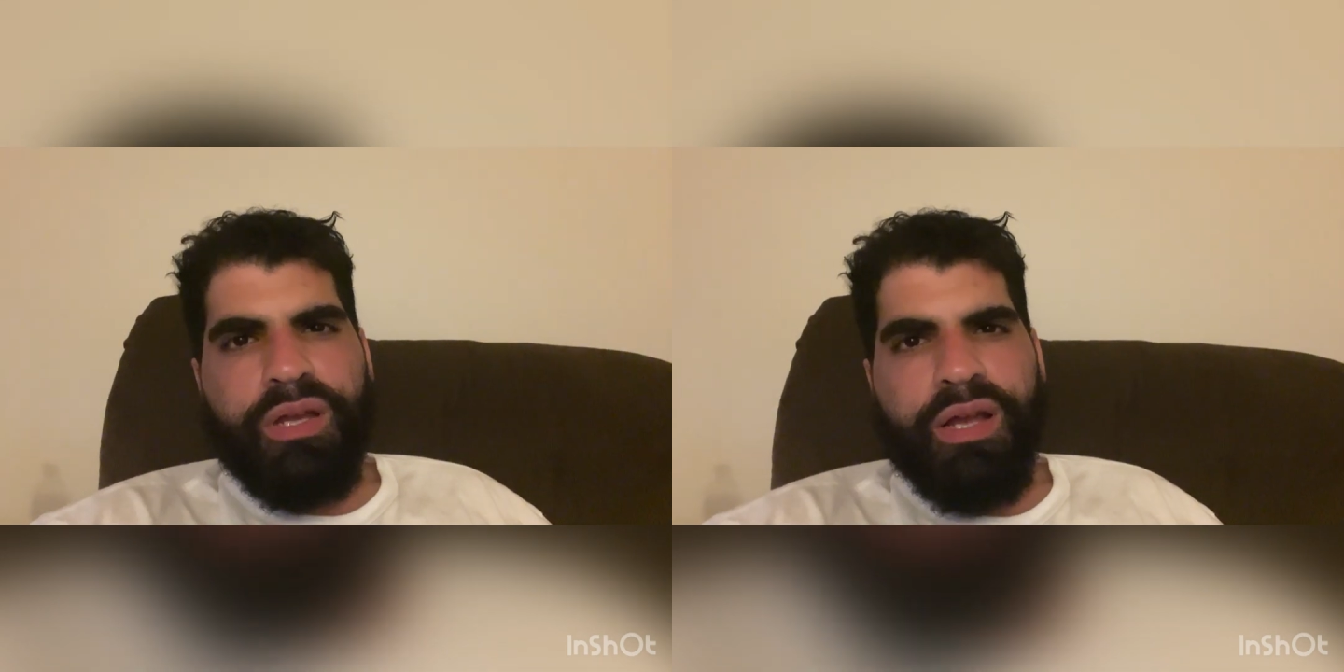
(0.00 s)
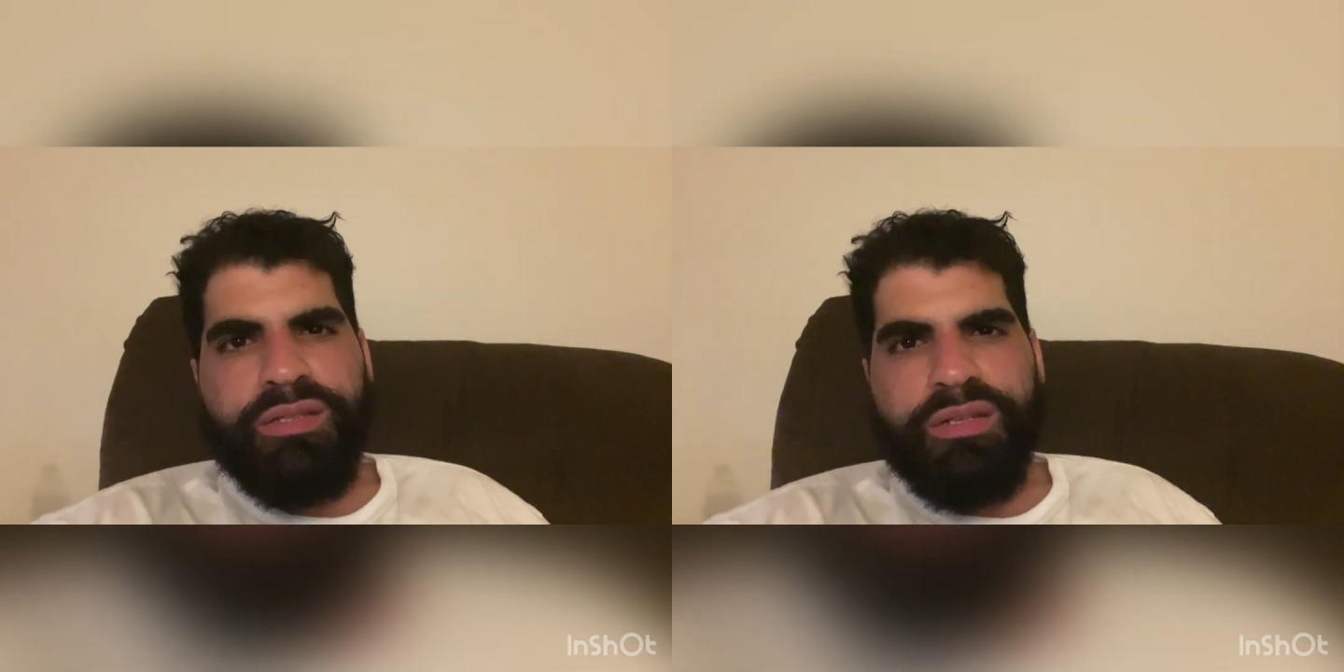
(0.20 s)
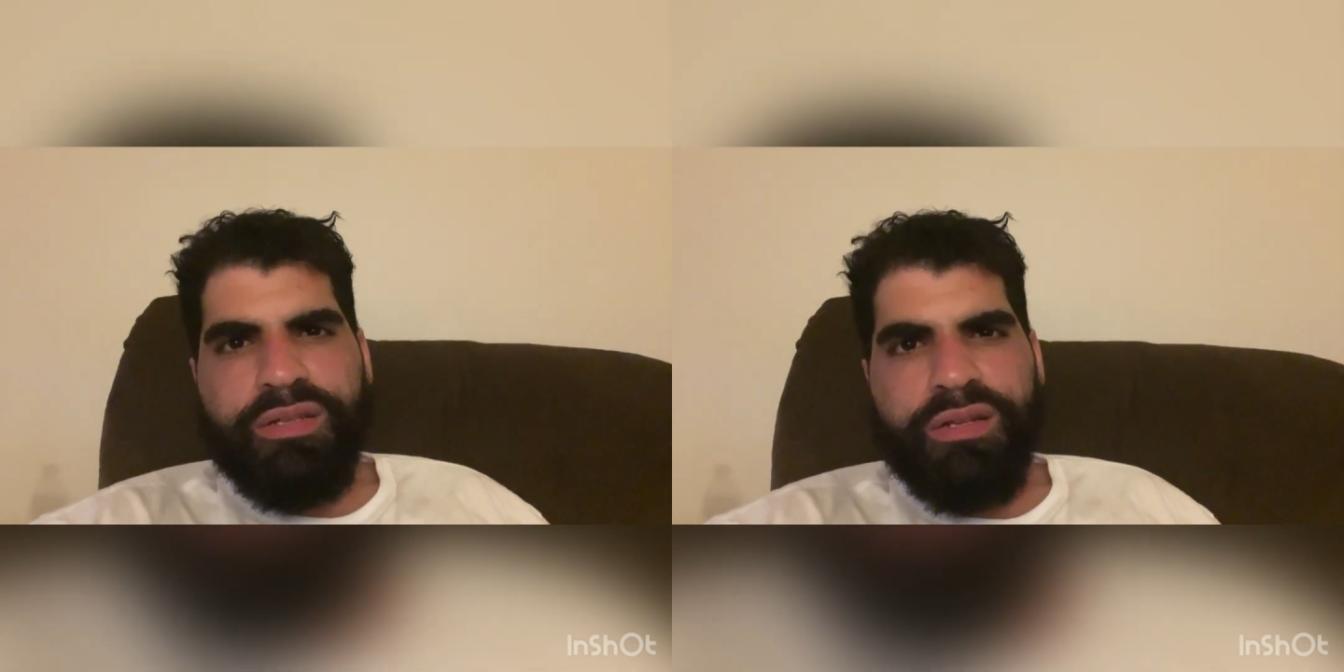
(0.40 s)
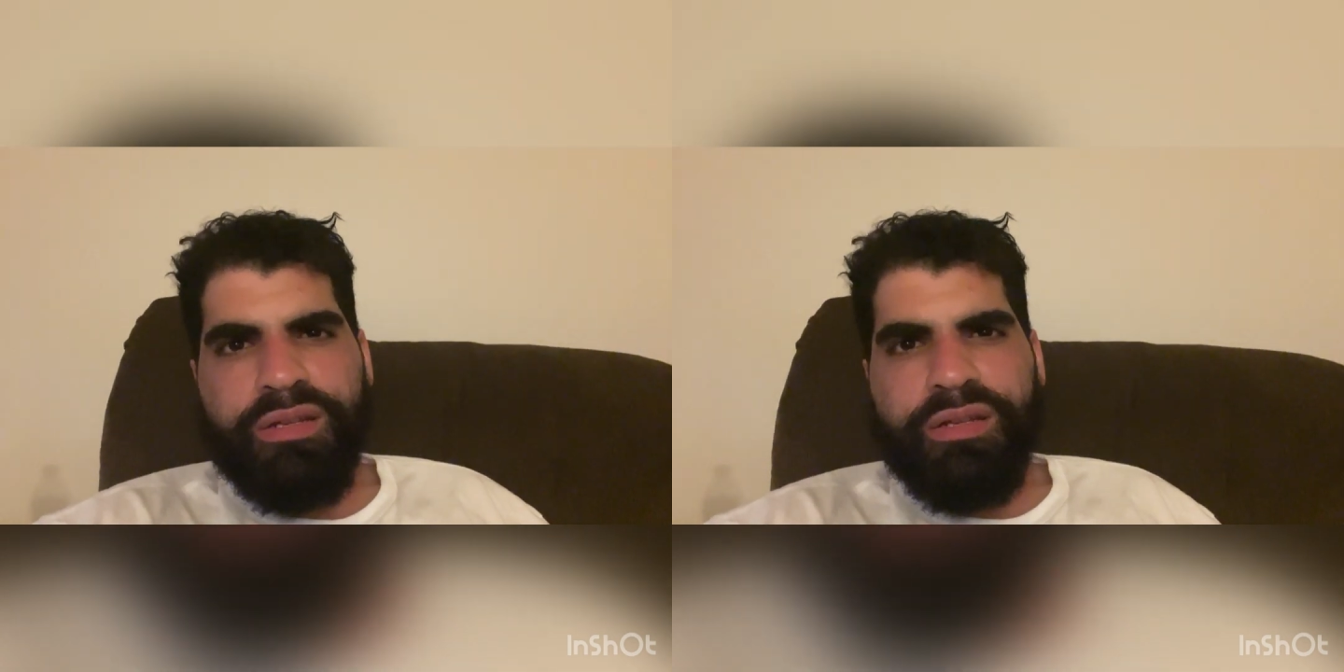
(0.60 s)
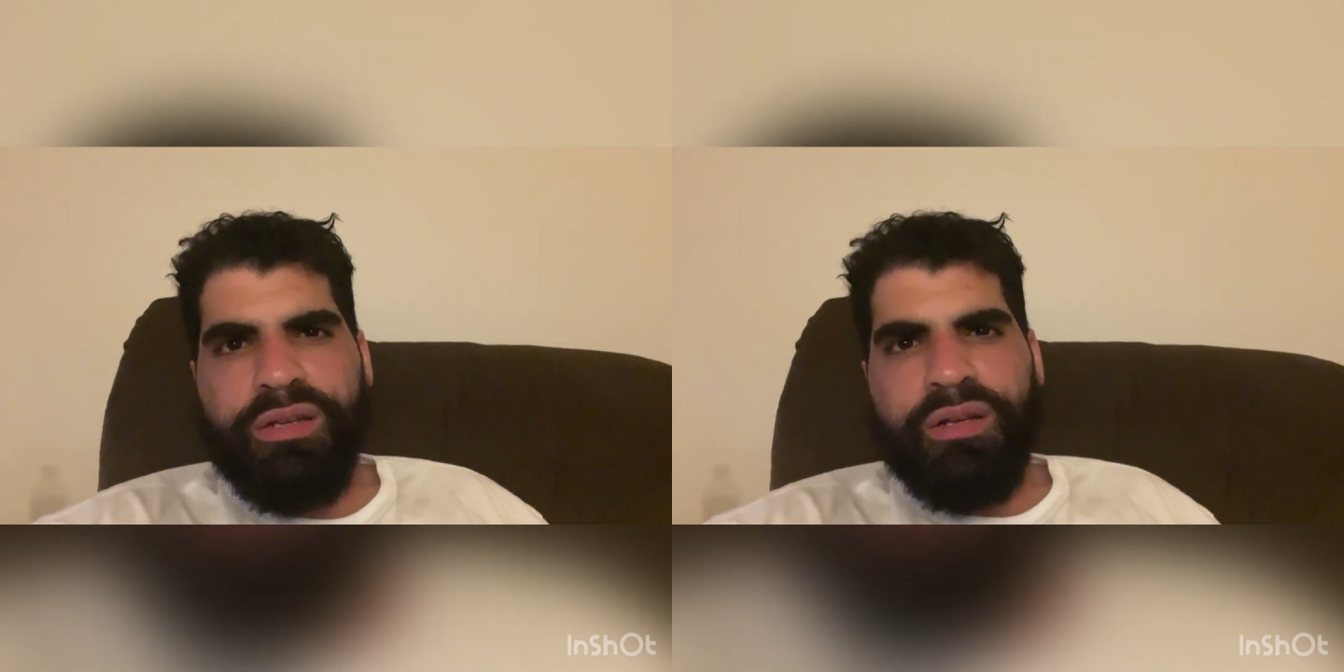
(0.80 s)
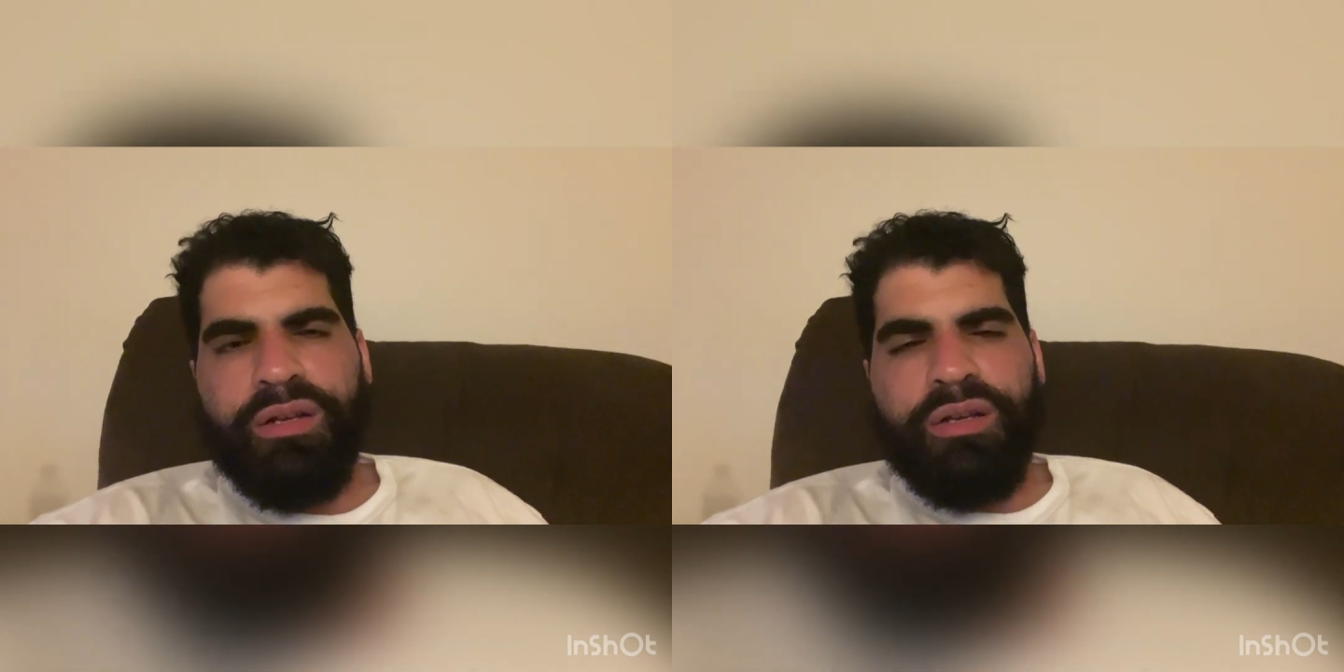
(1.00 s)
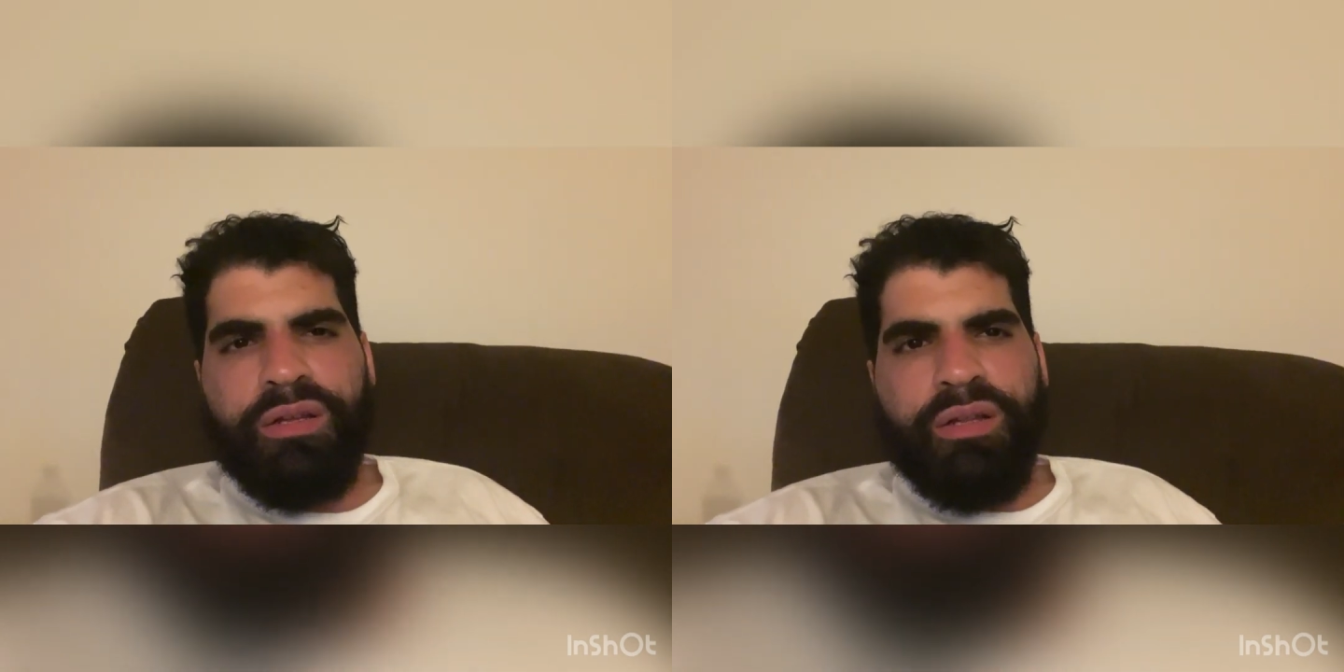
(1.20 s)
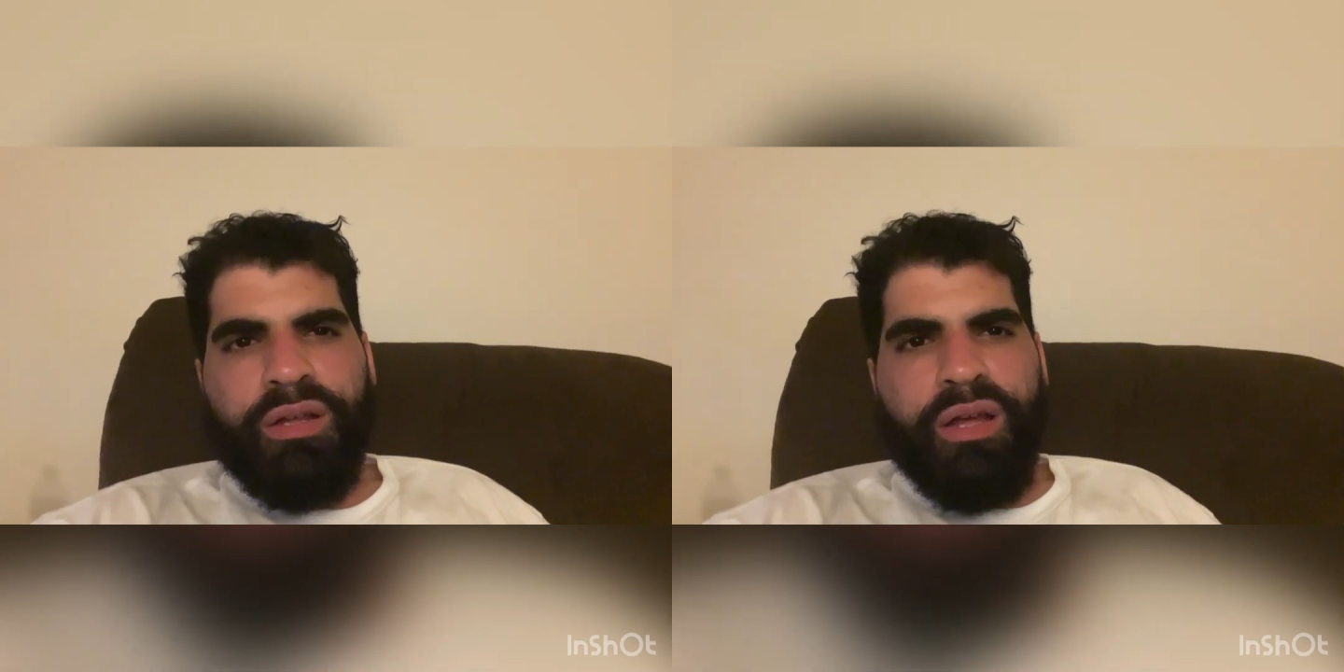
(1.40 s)
hesitant,
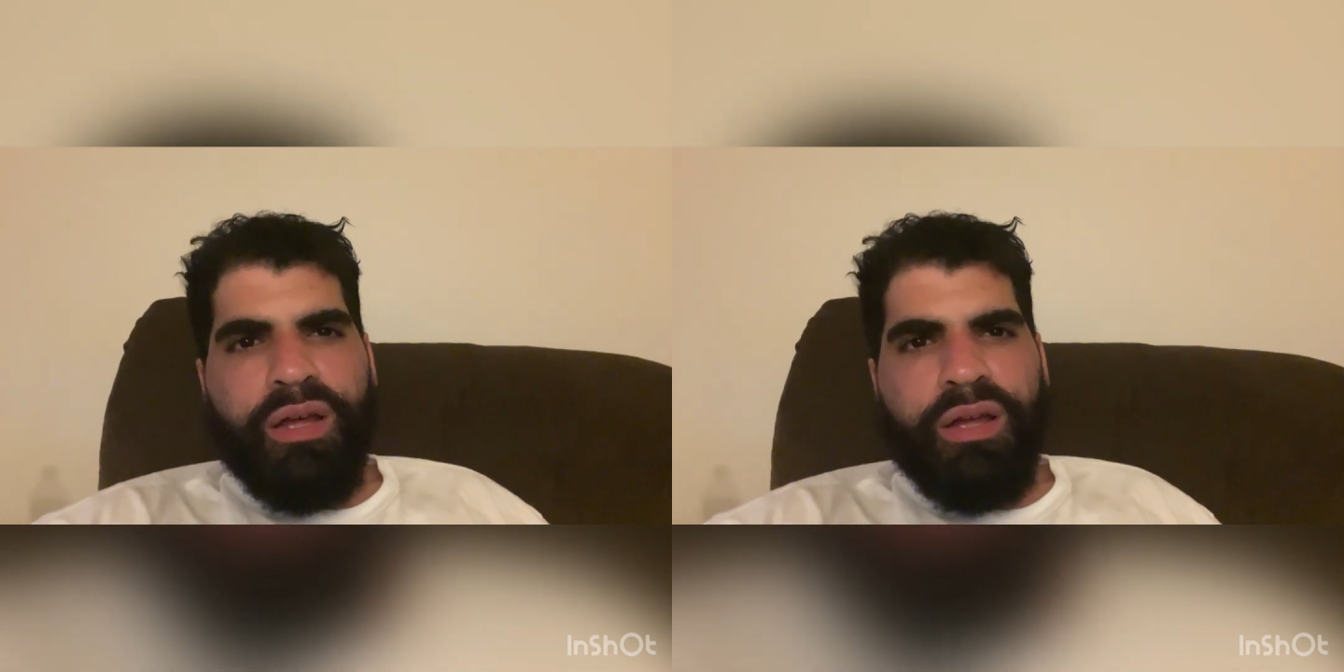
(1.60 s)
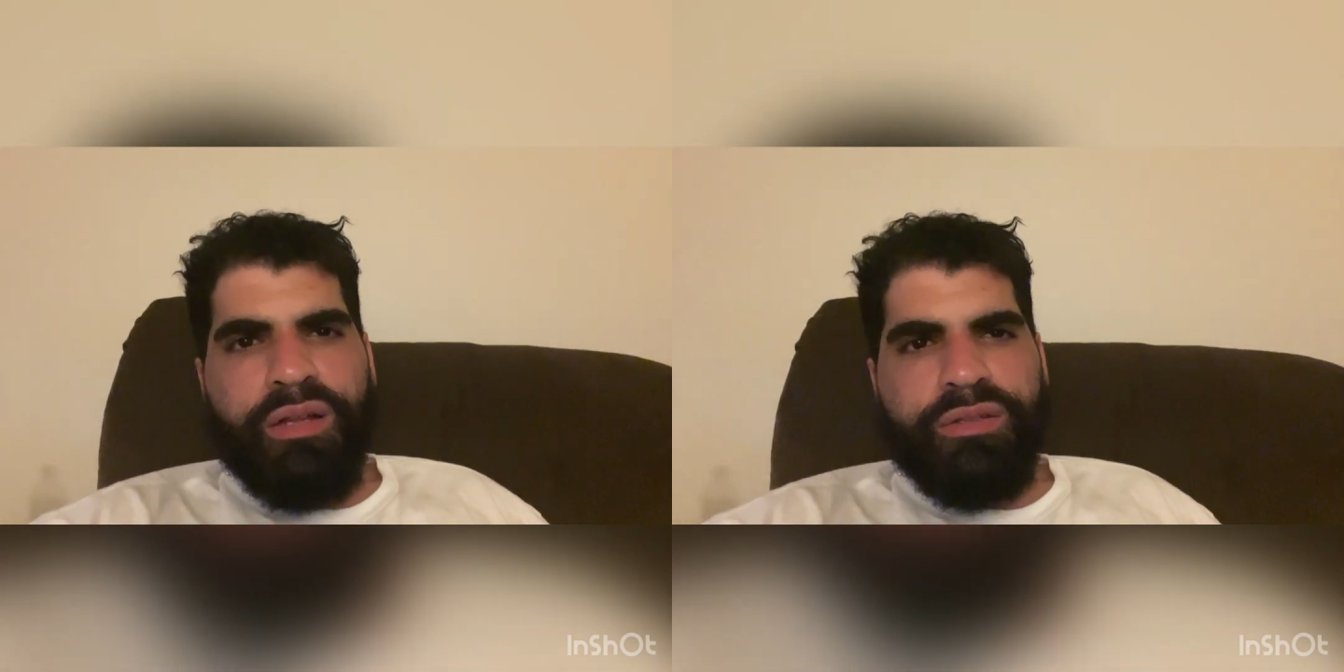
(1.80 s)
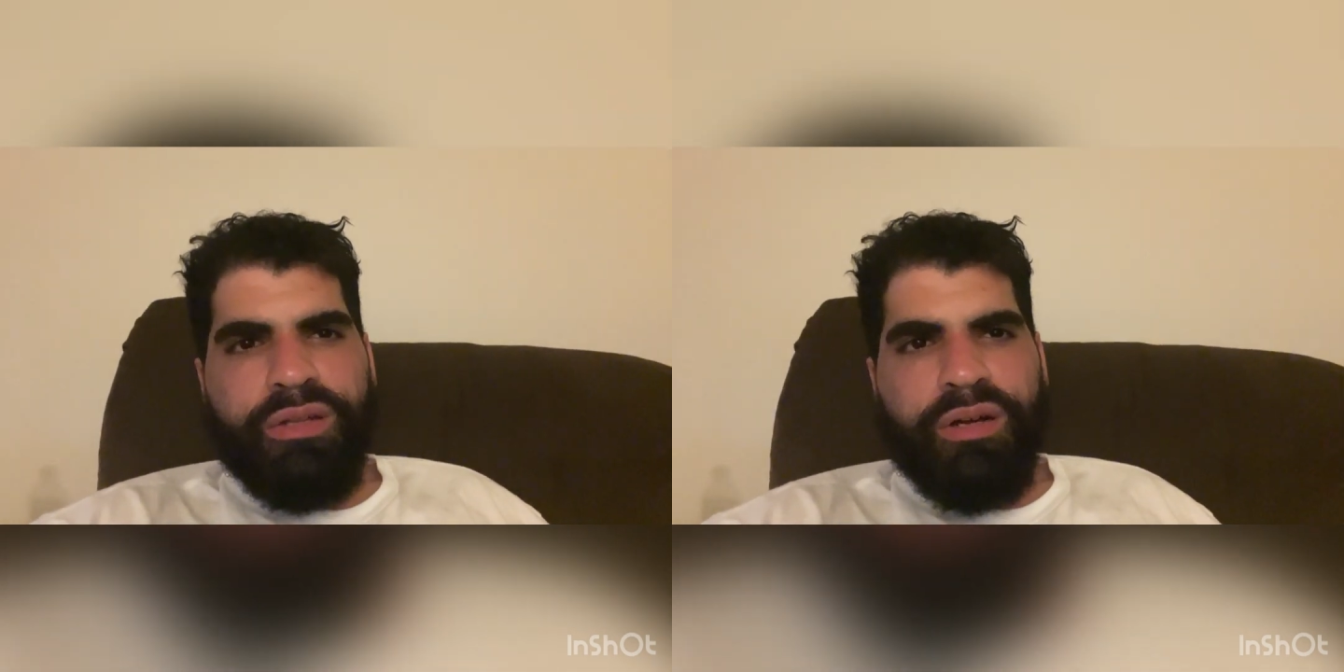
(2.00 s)
and